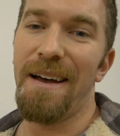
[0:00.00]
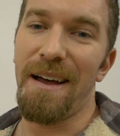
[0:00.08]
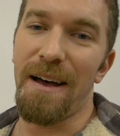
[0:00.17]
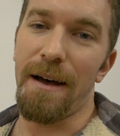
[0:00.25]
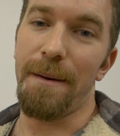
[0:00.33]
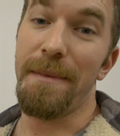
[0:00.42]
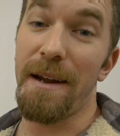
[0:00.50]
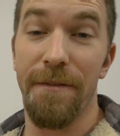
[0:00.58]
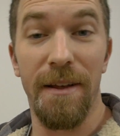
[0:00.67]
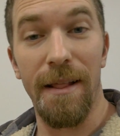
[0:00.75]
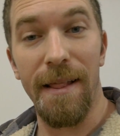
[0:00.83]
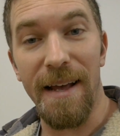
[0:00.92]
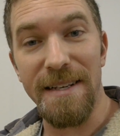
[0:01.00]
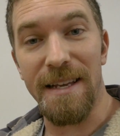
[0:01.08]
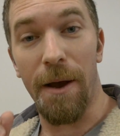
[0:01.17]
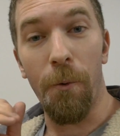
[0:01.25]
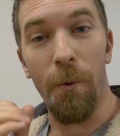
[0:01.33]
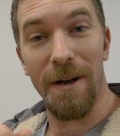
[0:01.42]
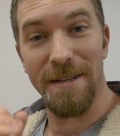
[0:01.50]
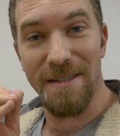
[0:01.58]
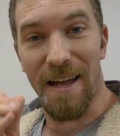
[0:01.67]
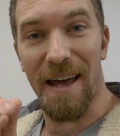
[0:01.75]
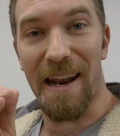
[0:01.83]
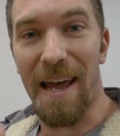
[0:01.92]
Nevertheless, I was
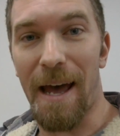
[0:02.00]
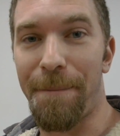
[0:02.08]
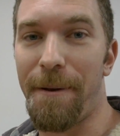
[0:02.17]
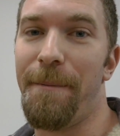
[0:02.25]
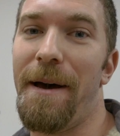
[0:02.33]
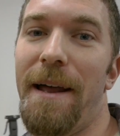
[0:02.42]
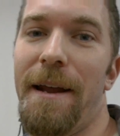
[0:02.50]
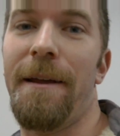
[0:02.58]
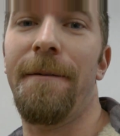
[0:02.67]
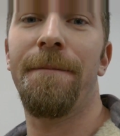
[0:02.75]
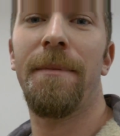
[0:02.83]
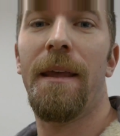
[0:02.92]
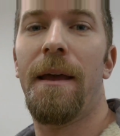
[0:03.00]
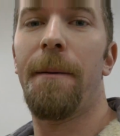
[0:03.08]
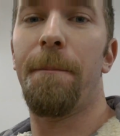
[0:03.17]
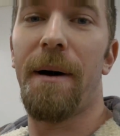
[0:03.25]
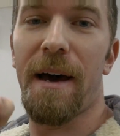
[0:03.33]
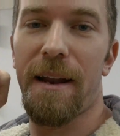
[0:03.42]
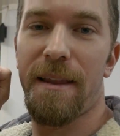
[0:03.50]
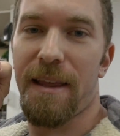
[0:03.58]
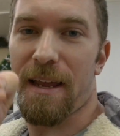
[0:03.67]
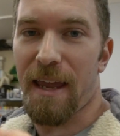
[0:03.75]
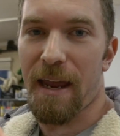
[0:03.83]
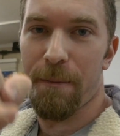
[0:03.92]
not happy about it, but the
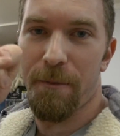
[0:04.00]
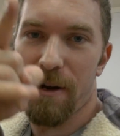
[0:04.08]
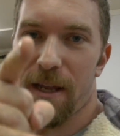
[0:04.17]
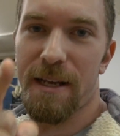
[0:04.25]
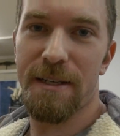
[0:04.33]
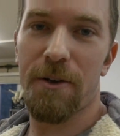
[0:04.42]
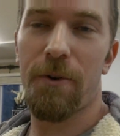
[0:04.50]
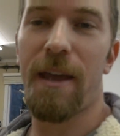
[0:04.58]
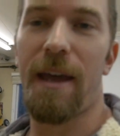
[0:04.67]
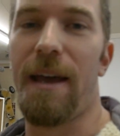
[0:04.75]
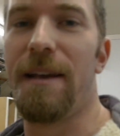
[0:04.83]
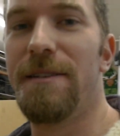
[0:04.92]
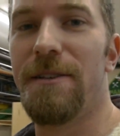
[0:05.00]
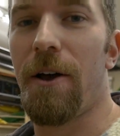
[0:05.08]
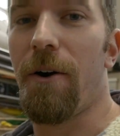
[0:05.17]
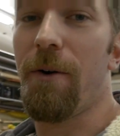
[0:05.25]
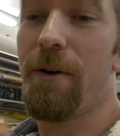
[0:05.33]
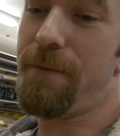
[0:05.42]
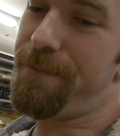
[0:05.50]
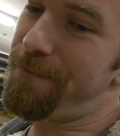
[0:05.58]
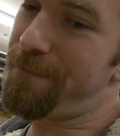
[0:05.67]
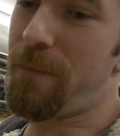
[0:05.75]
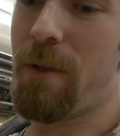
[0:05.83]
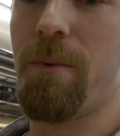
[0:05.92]
camera is okay, so
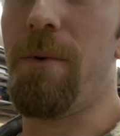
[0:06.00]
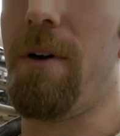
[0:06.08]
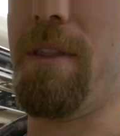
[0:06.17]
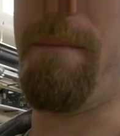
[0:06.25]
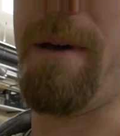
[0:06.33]
we're on the